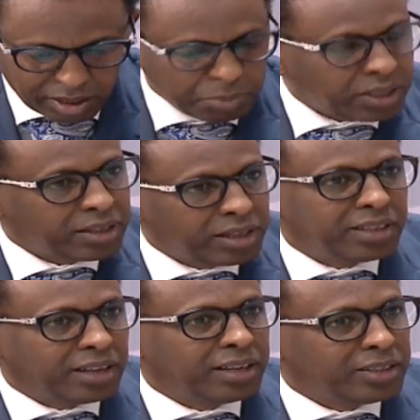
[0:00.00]
I mean,
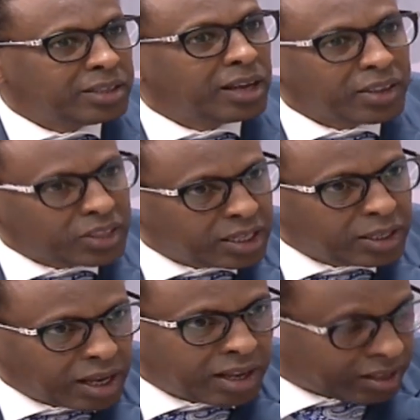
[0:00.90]
I think, he,
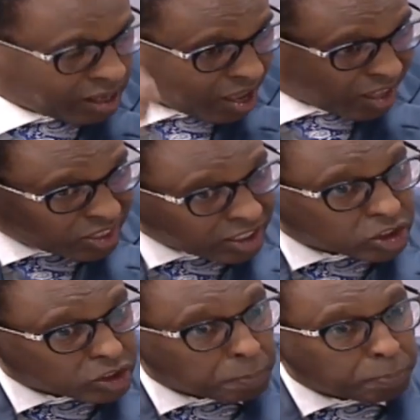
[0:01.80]
I, I think
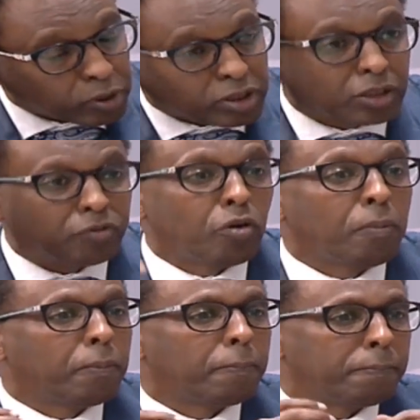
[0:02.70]
it is important for
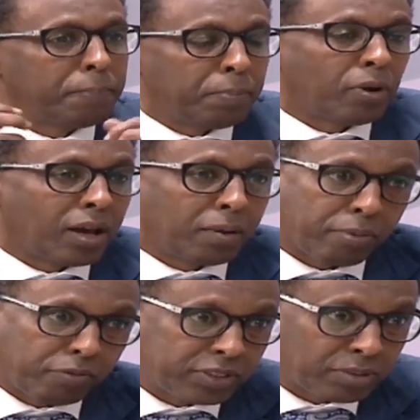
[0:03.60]
people like
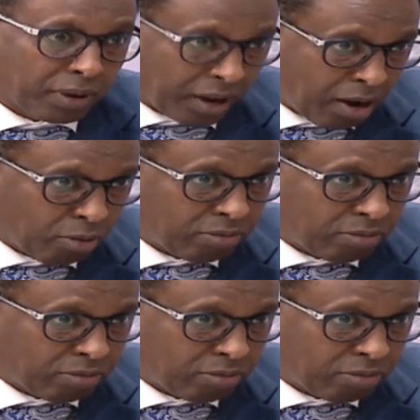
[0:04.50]
Professor Makau,